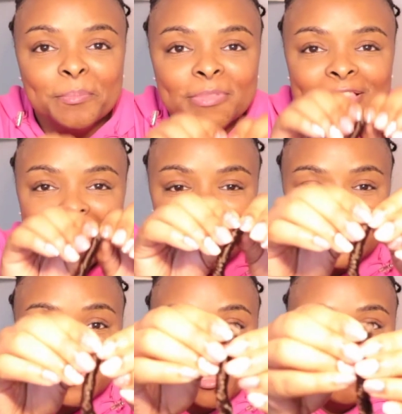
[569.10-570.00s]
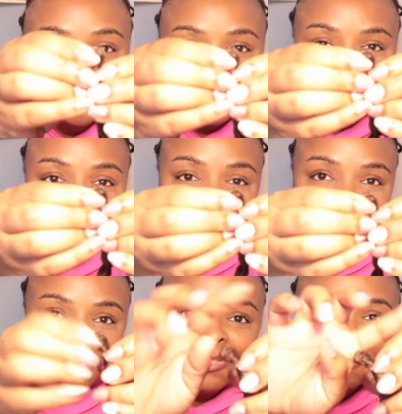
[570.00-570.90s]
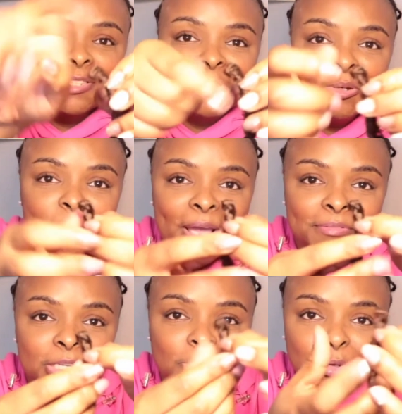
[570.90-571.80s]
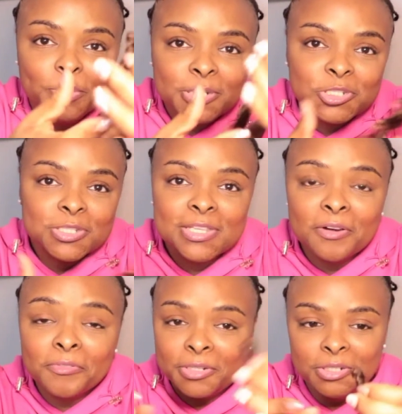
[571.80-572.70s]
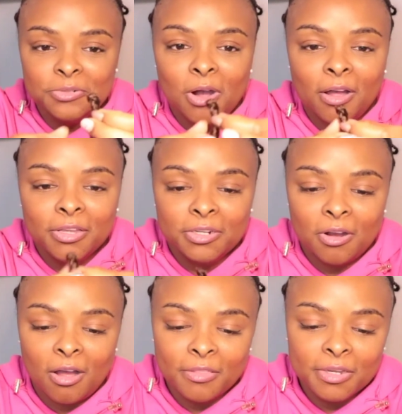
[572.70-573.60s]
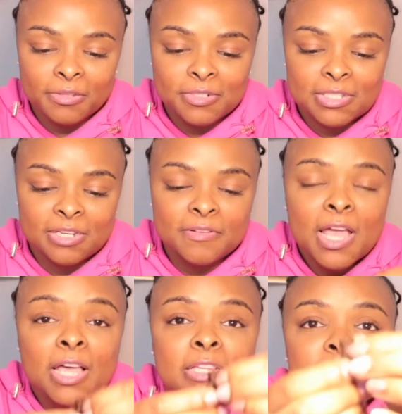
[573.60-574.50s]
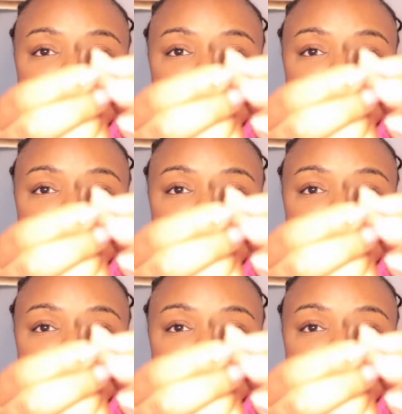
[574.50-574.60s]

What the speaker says: they didn't come pre-looped, so you would have to loop it yourself and do all, you know, all the other stuff. So